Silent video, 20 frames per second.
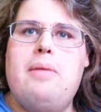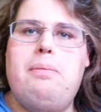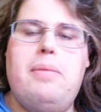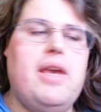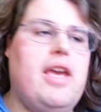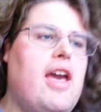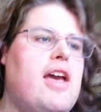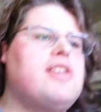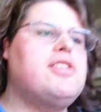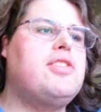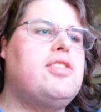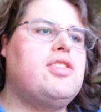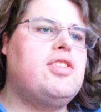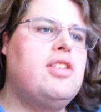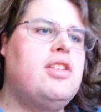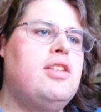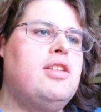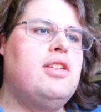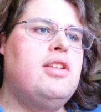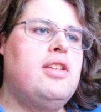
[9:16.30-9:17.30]

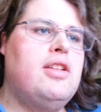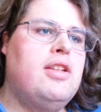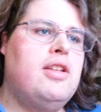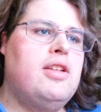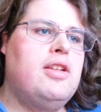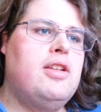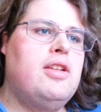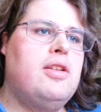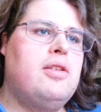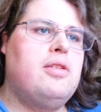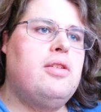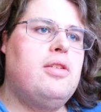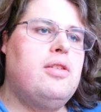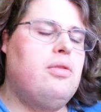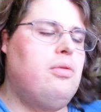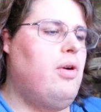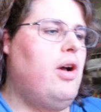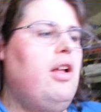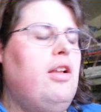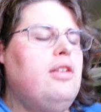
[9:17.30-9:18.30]
Because,
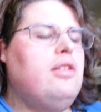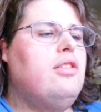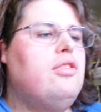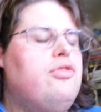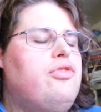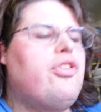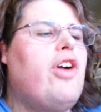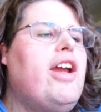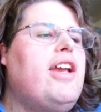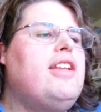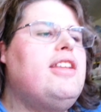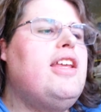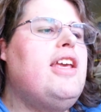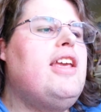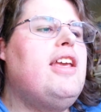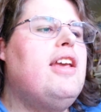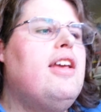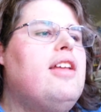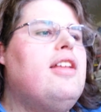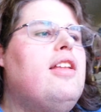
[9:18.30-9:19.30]
well,
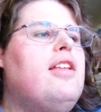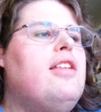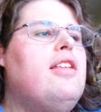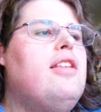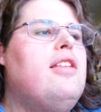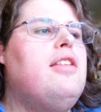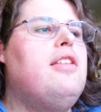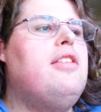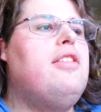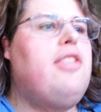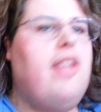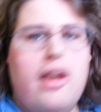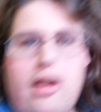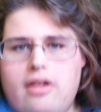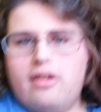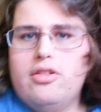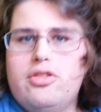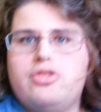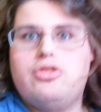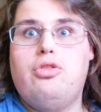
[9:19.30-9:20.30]
frankly,
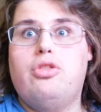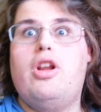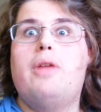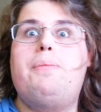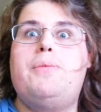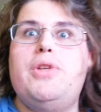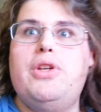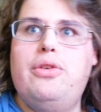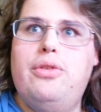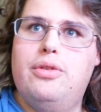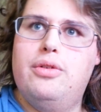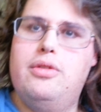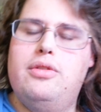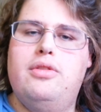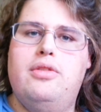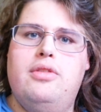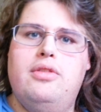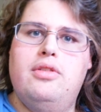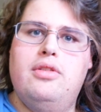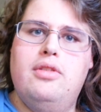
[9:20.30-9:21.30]
they're screwed up too.
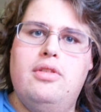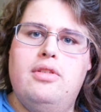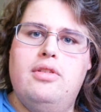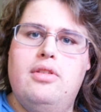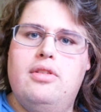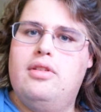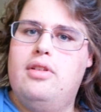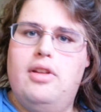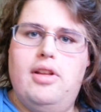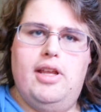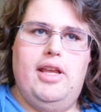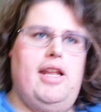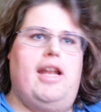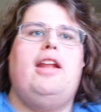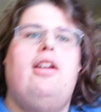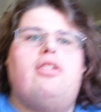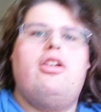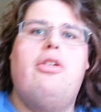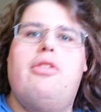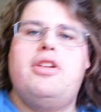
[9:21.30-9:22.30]
And
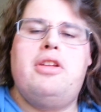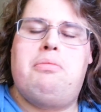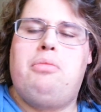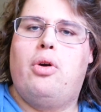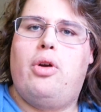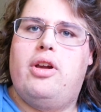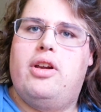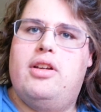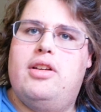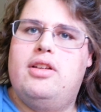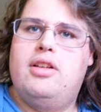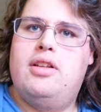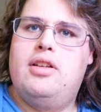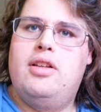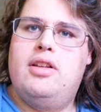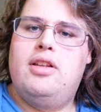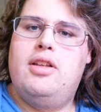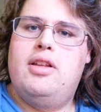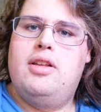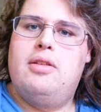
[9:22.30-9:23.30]
I don't know anymore.
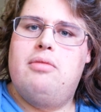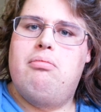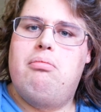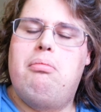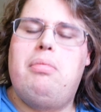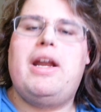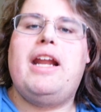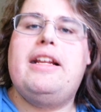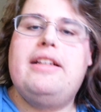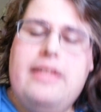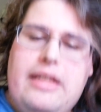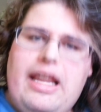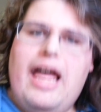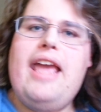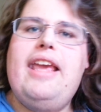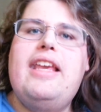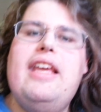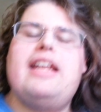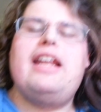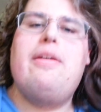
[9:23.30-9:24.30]
But I'd
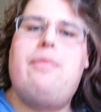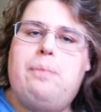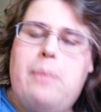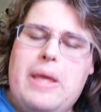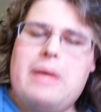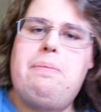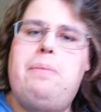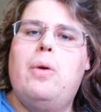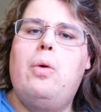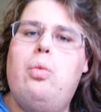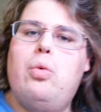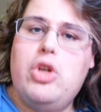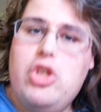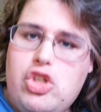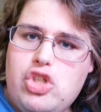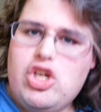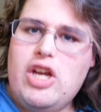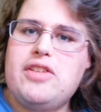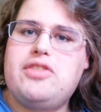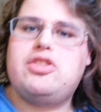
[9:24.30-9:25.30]
like it if people would
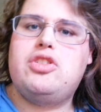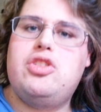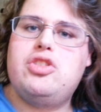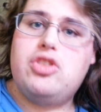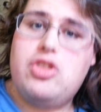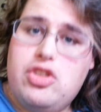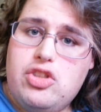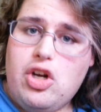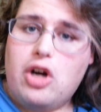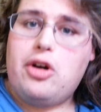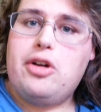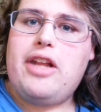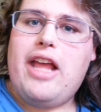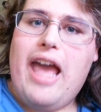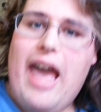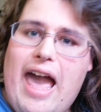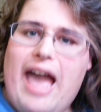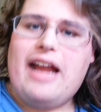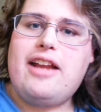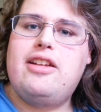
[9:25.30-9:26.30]
just start
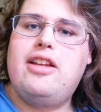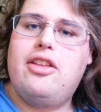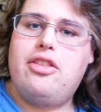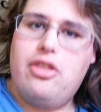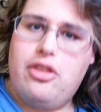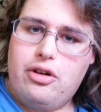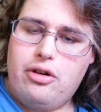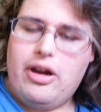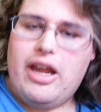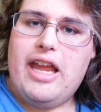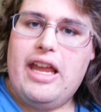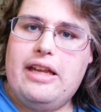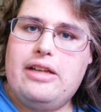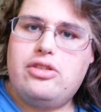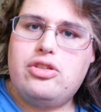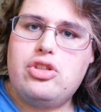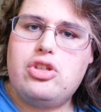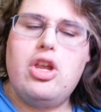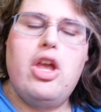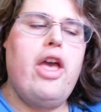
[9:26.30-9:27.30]
acting their
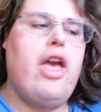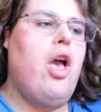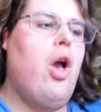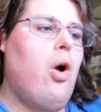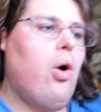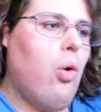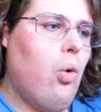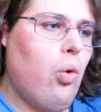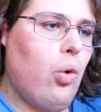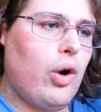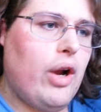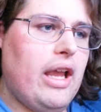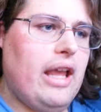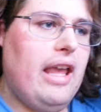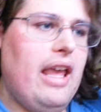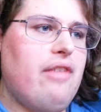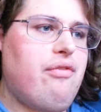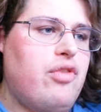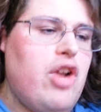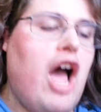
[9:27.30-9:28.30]
age, or
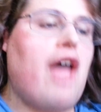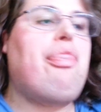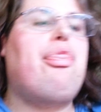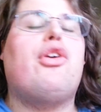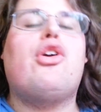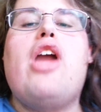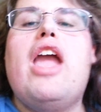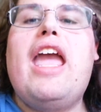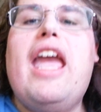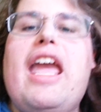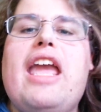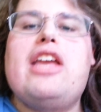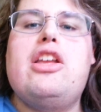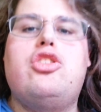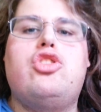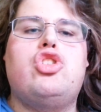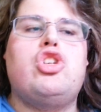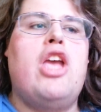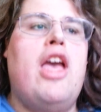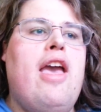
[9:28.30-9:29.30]
if not their
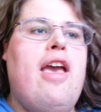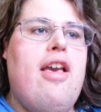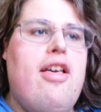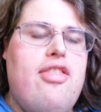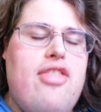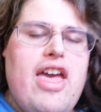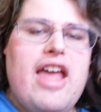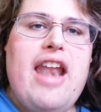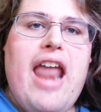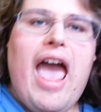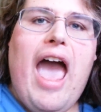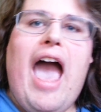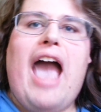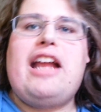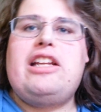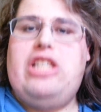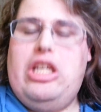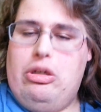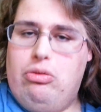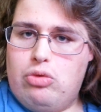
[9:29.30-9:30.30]
age, then
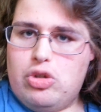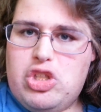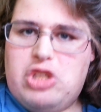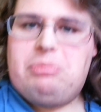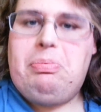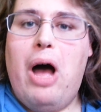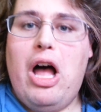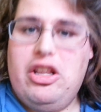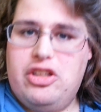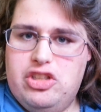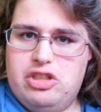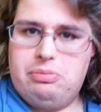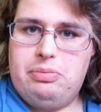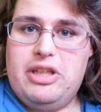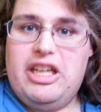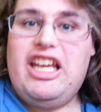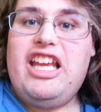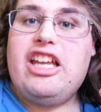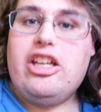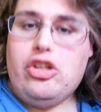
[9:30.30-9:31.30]
acting
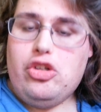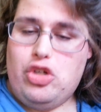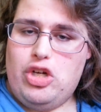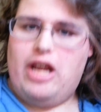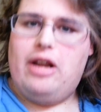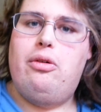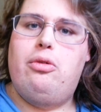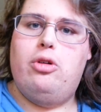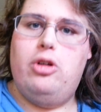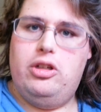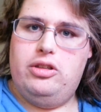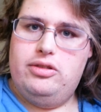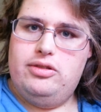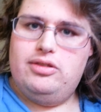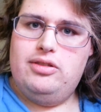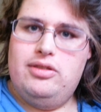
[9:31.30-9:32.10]
responsibly in general.